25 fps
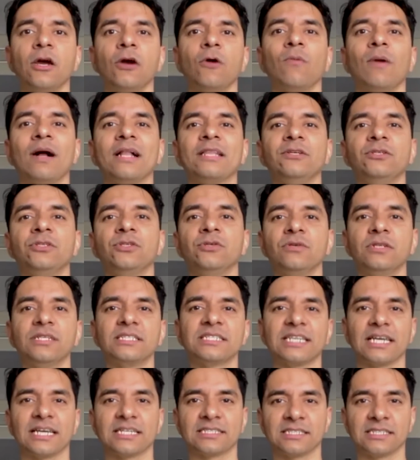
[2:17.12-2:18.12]
while you do this
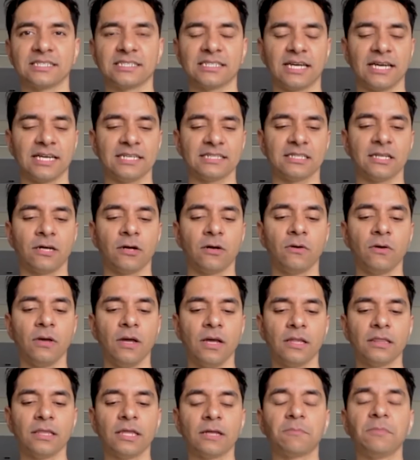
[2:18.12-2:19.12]
exercise. Now,
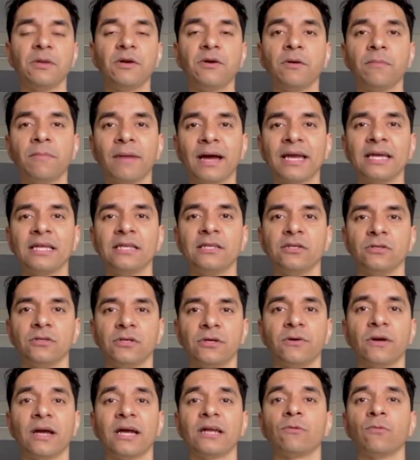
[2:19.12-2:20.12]
let me remind you the
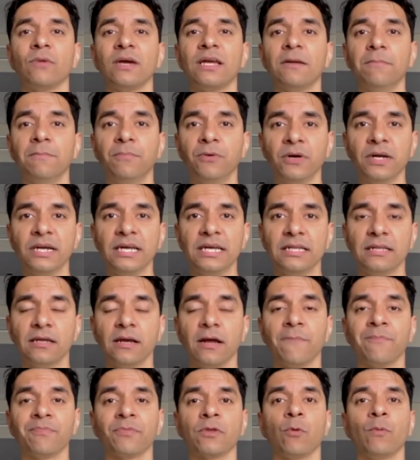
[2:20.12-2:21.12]
right way to breathe.
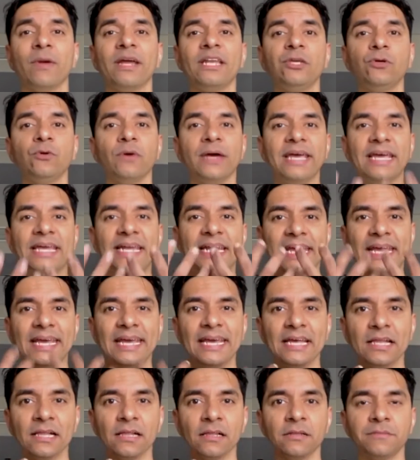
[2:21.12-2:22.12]
When you
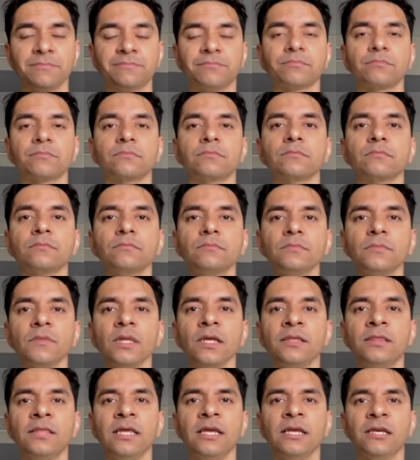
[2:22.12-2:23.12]
inhale,
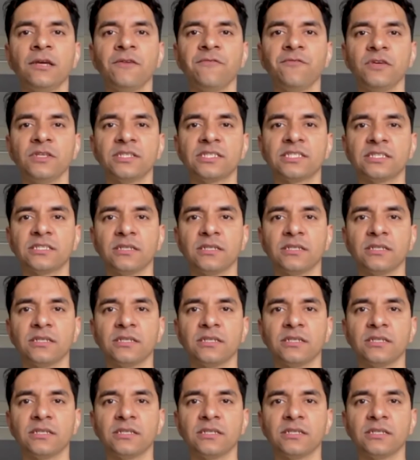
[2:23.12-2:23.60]
think of your